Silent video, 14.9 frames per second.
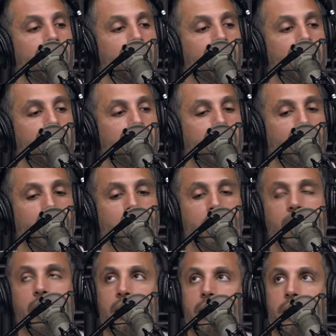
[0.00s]
I think,
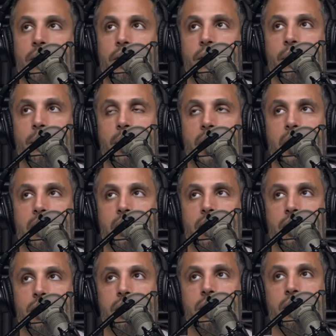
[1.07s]
because of
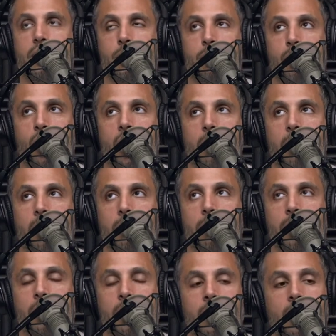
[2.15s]
this problem.